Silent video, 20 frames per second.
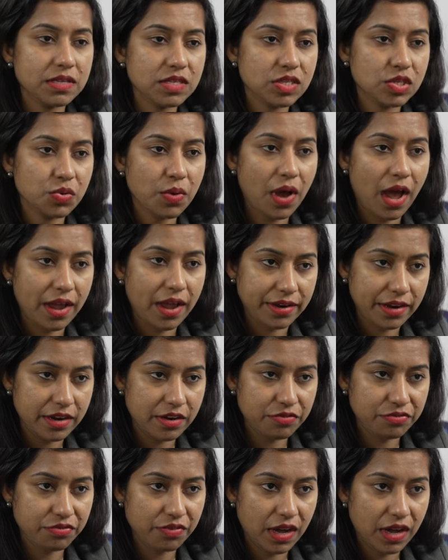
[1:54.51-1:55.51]
us to
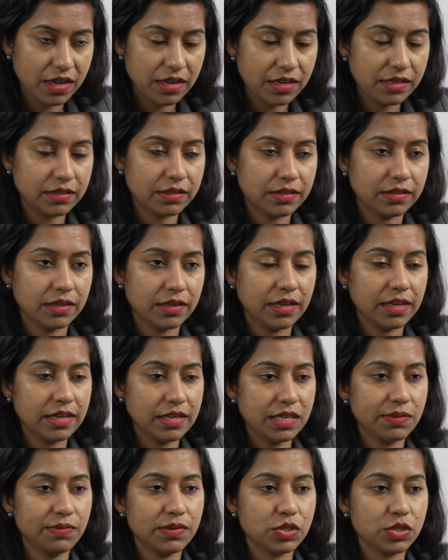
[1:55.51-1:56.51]
identify the
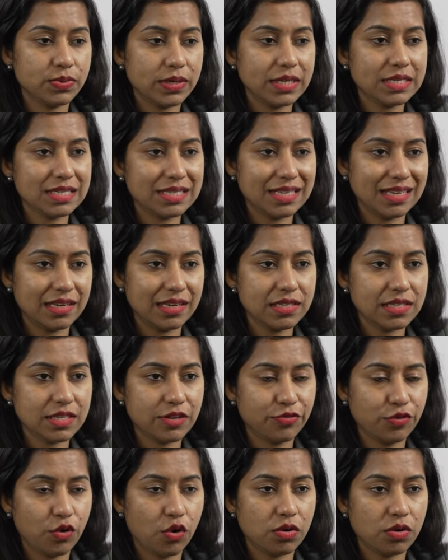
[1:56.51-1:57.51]
individual's
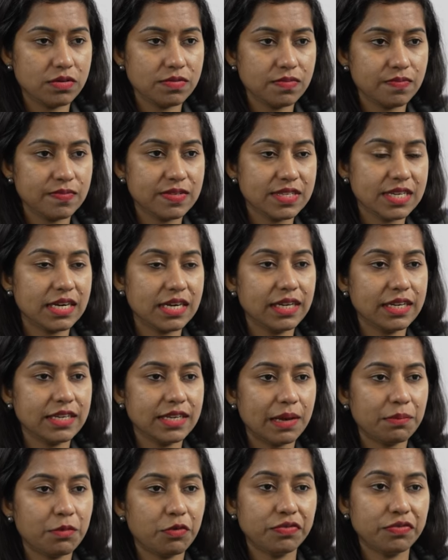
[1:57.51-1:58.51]
risk for certain
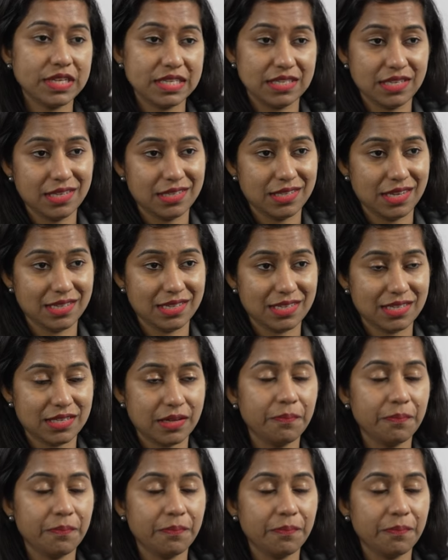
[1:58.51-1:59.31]
type of diseases,